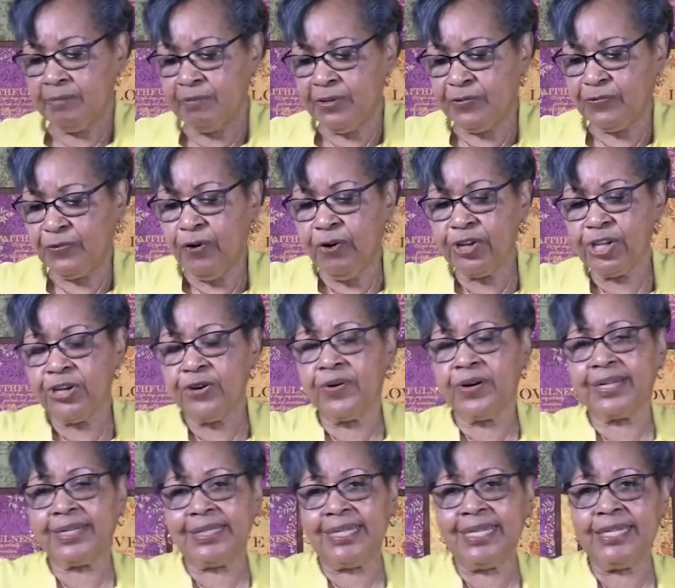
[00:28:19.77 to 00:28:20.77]
before you
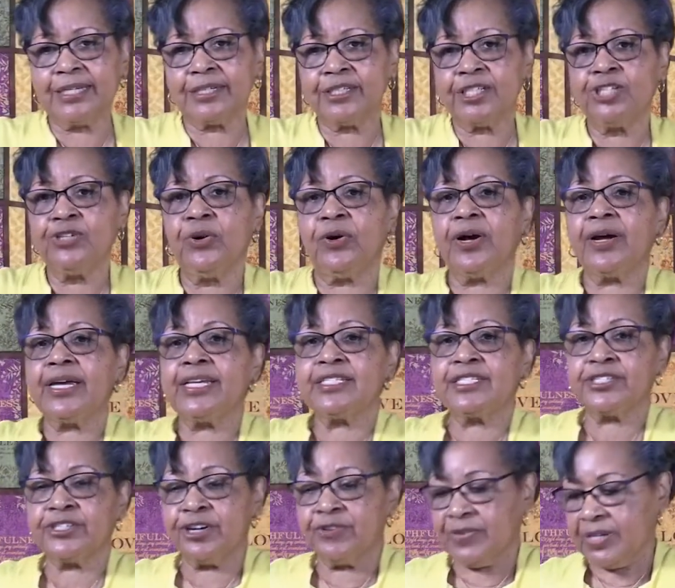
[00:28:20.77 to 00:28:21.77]
are a leader, you are a
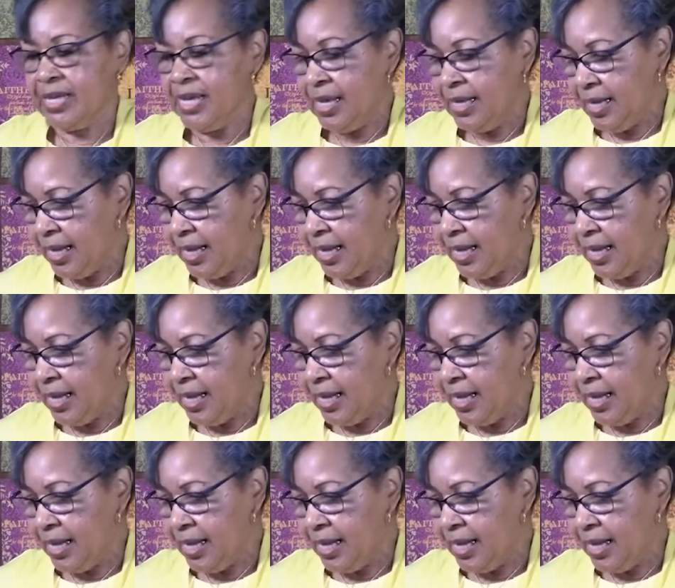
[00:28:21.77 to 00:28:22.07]
servant.